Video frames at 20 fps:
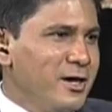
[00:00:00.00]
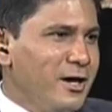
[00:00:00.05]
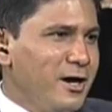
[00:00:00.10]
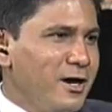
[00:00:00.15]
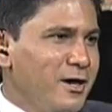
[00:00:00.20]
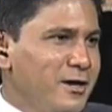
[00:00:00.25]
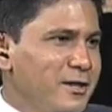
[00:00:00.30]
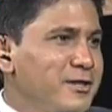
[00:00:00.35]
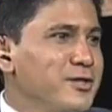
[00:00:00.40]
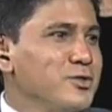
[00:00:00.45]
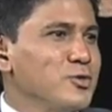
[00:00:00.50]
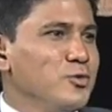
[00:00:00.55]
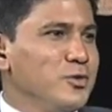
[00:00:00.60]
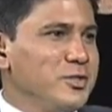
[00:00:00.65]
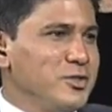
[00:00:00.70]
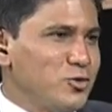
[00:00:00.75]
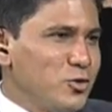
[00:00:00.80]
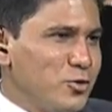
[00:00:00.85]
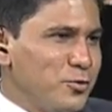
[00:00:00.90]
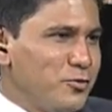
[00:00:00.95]
uh,
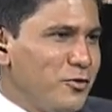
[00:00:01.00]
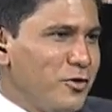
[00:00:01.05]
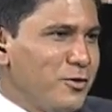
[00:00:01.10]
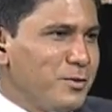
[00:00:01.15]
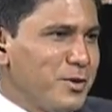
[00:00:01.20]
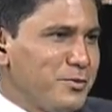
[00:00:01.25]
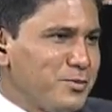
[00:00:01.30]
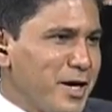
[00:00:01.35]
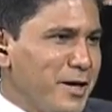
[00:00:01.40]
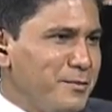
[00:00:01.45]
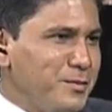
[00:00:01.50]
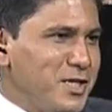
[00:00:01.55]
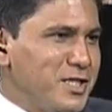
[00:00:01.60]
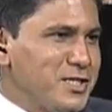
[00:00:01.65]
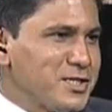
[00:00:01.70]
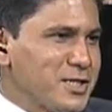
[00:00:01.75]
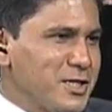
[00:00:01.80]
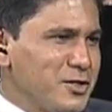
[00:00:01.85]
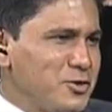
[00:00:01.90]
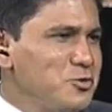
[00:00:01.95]
including two former prime
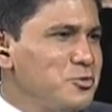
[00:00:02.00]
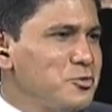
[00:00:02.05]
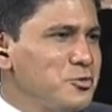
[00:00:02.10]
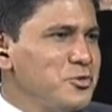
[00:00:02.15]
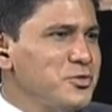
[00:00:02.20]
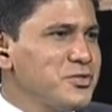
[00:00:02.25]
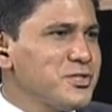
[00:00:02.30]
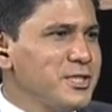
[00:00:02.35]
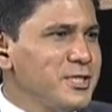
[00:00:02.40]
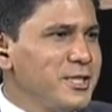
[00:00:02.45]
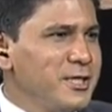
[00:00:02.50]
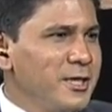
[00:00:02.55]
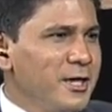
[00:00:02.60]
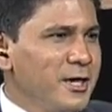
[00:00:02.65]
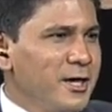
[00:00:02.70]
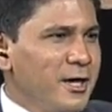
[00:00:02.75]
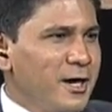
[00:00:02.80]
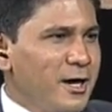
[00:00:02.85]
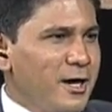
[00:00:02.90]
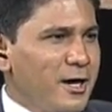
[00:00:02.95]
minister. Do, do you see
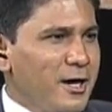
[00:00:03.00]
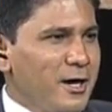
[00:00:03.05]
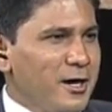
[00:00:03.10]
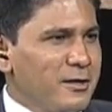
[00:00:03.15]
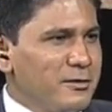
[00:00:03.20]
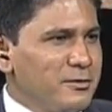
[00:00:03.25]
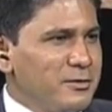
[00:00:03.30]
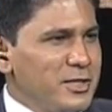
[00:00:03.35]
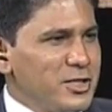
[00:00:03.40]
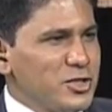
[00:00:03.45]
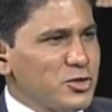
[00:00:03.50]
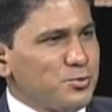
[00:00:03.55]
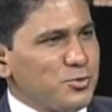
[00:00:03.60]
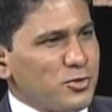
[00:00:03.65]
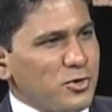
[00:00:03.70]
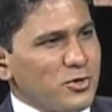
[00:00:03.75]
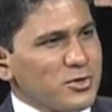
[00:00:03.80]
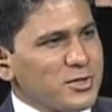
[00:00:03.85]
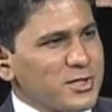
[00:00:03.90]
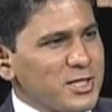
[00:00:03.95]
uh, this
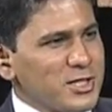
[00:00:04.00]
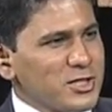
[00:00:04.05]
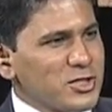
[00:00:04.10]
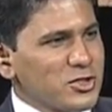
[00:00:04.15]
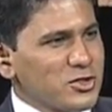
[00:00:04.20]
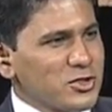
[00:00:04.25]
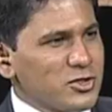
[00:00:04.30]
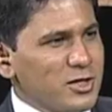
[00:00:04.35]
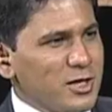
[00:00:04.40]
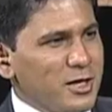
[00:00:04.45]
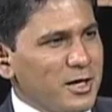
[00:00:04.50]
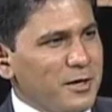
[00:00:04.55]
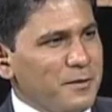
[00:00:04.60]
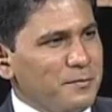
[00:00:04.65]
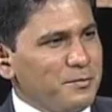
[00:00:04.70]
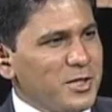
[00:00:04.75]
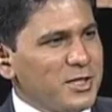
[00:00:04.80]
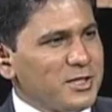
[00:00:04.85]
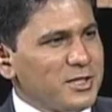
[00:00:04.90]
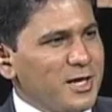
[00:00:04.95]
process uh,
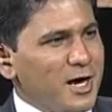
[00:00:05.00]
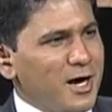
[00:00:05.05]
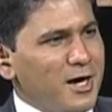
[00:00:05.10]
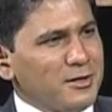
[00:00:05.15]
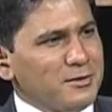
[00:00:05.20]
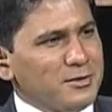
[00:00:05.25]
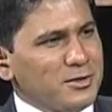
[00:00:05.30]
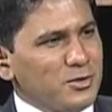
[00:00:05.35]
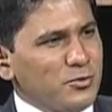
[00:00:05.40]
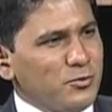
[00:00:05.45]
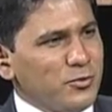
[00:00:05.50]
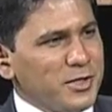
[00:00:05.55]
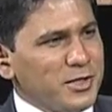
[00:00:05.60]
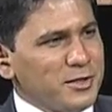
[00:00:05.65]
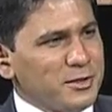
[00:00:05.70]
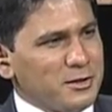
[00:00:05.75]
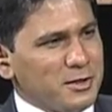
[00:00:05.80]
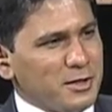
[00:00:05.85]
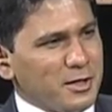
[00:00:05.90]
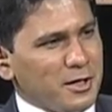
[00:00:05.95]
being done
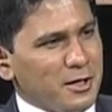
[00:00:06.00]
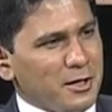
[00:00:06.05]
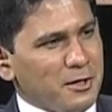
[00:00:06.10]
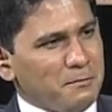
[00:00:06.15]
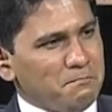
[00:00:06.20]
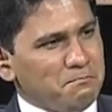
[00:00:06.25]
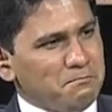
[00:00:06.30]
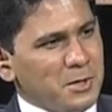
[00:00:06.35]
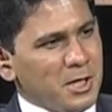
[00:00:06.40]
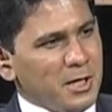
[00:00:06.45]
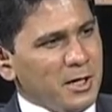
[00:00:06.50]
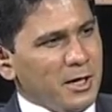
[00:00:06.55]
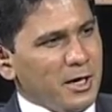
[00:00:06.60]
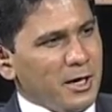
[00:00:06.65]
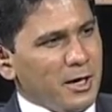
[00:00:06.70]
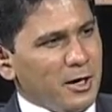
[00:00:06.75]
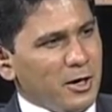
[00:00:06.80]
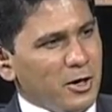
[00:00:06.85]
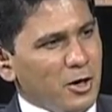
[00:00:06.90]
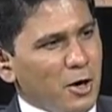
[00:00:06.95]
with
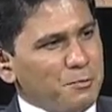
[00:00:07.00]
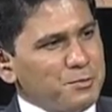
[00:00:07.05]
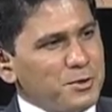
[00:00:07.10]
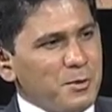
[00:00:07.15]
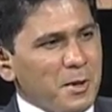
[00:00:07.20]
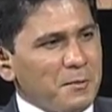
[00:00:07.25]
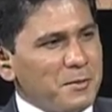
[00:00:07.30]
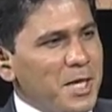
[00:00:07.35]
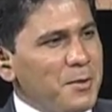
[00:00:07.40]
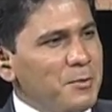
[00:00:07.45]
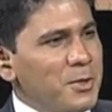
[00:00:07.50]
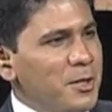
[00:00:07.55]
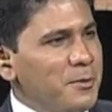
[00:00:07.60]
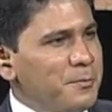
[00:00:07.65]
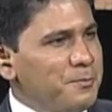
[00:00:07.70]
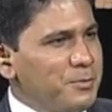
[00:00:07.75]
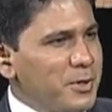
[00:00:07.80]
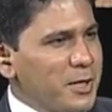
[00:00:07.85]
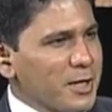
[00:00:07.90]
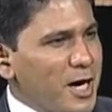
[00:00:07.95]
optimum level
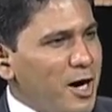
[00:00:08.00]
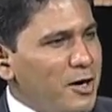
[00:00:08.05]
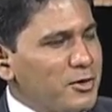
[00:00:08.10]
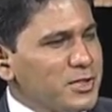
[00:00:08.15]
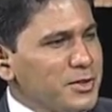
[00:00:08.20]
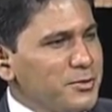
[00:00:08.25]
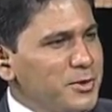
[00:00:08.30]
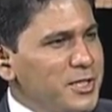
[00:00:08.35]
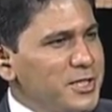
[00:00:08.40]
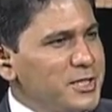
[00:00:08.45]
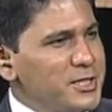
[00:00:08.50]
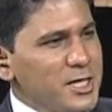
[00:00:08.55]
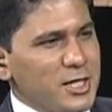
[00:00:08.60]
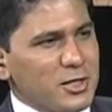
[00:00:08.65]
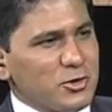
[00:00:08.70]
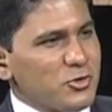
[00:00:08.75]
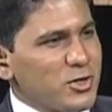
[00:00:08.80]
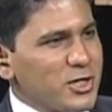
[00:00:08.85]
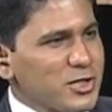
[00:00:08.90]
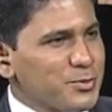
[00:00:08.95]
of accountability
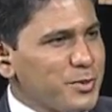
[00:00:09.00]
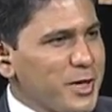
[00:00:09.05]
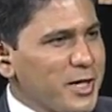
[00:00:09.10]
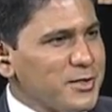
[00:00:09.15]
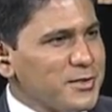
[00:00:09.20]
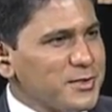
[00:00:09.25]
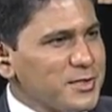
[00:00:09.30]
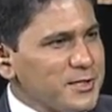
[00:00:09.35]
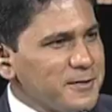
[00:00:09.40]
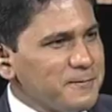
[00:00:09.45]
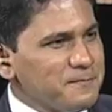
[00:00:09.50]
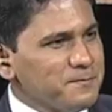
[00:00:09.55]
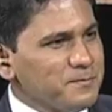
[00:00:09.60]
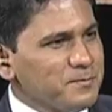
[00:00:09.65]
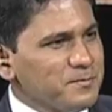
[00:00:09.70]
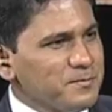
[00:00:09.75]
and transparency?